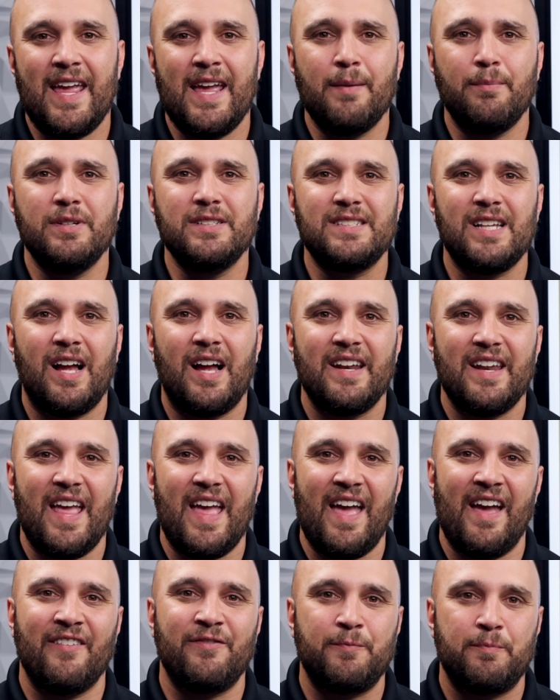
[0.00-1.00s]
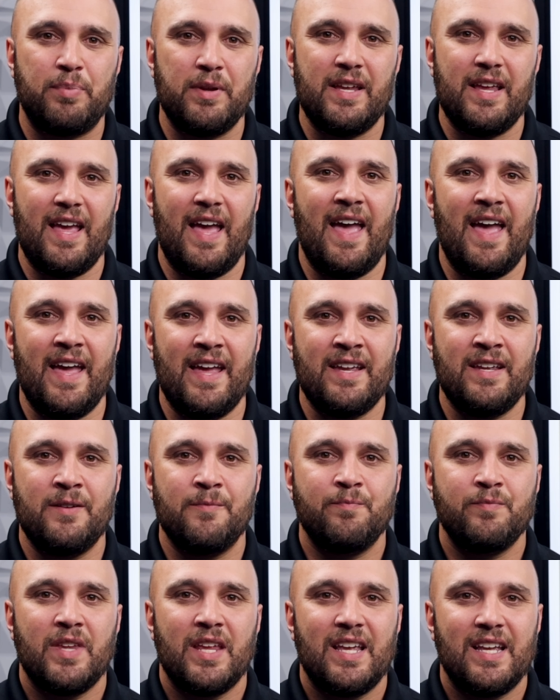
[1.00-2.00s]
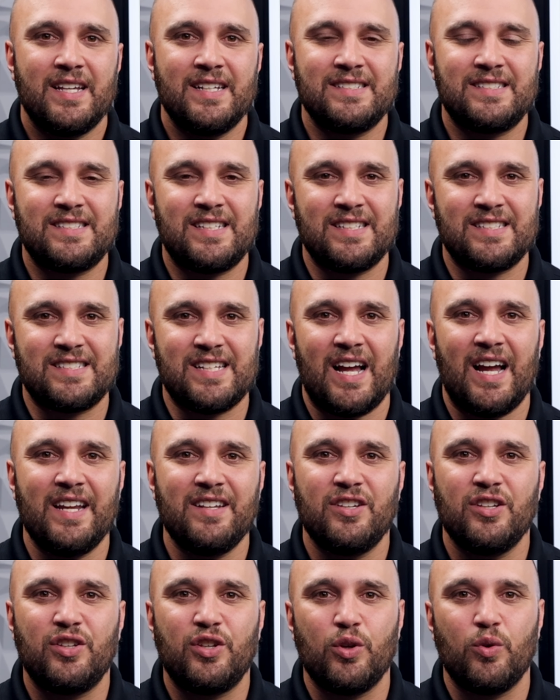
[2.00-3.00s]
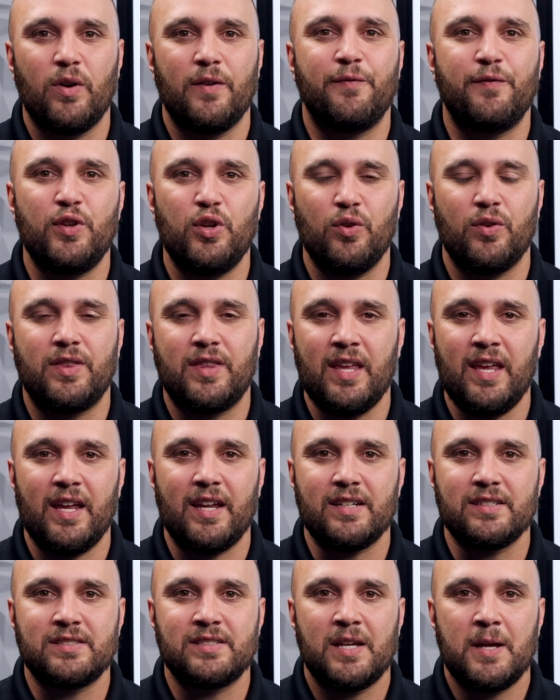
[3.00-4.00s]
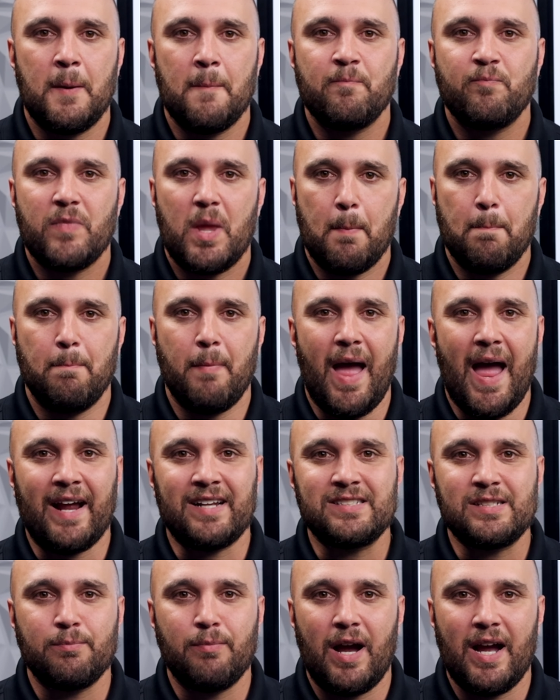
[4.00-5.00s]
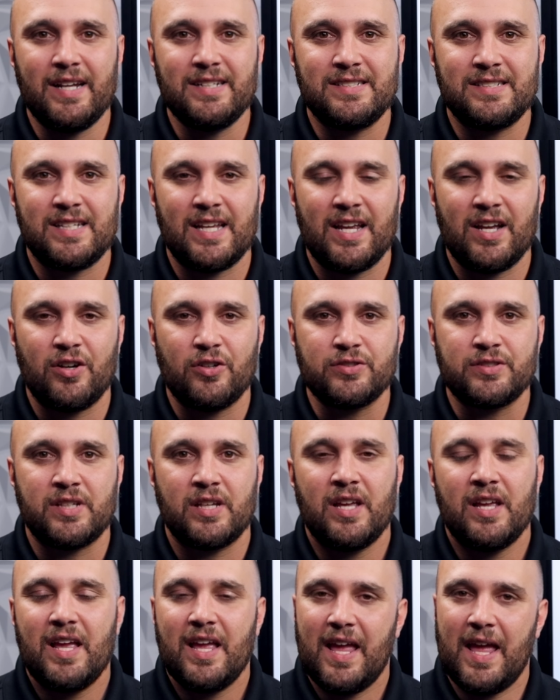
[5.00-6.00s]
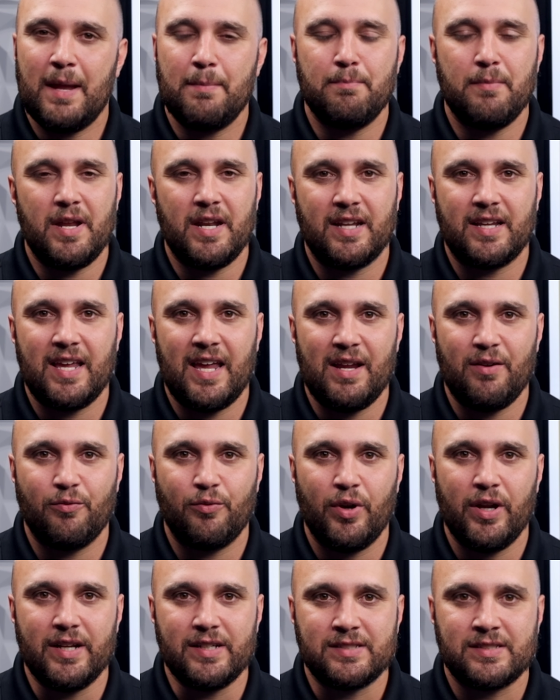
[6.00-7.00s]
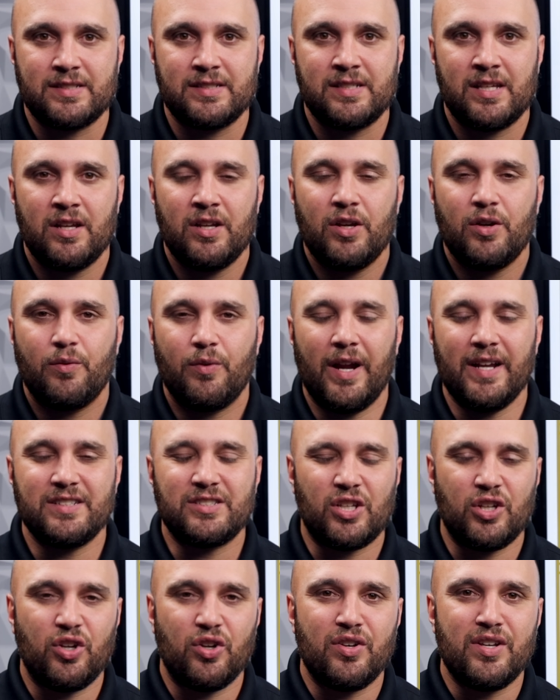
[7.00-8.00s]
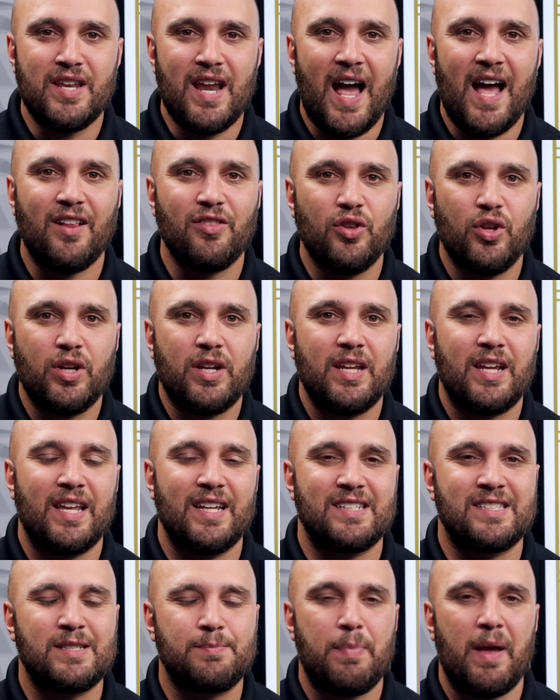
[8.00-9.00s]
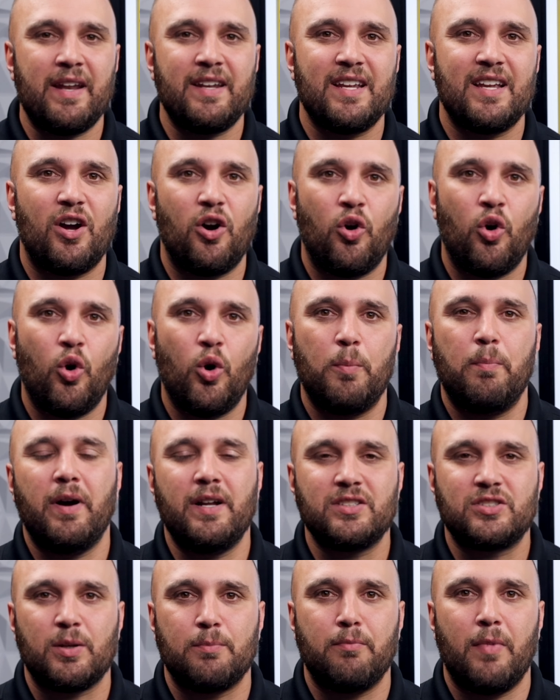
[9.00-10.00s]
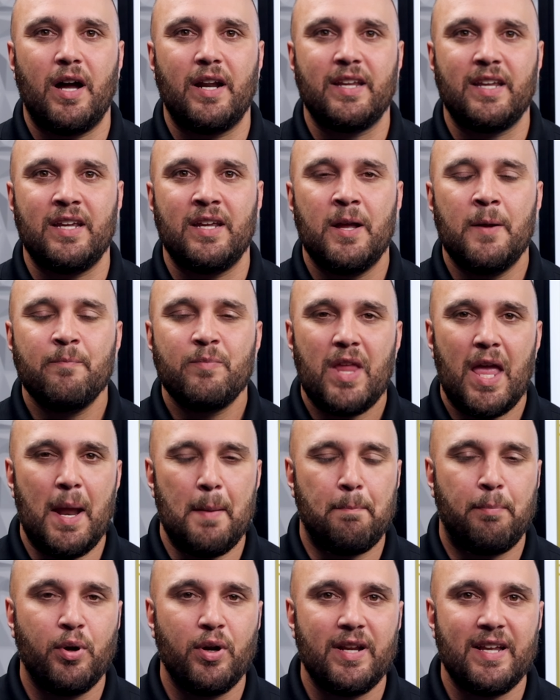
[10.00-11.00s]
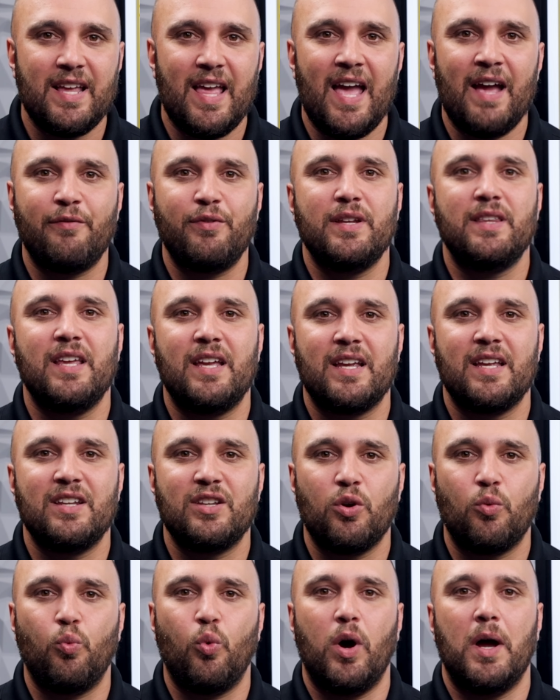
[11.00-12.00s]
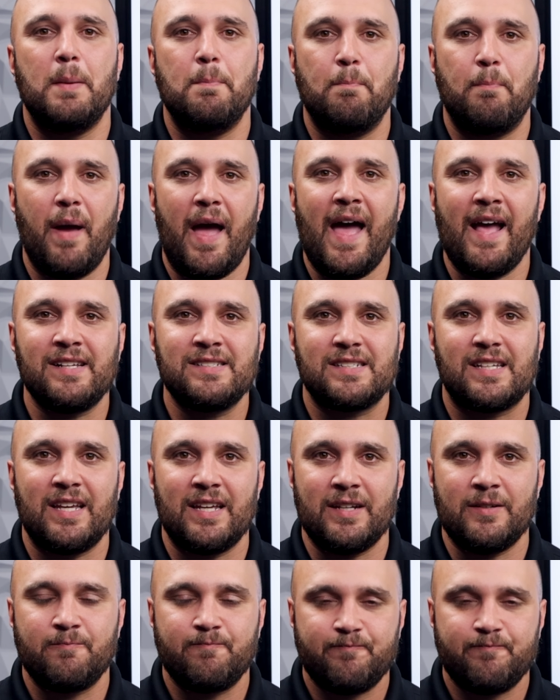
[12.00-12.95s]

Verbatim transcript: Amazon FBA is designed to do a few things, maximize sales and mitigate risks right? So you're not looking at spending a whole bunch of money and putting everything into one basket.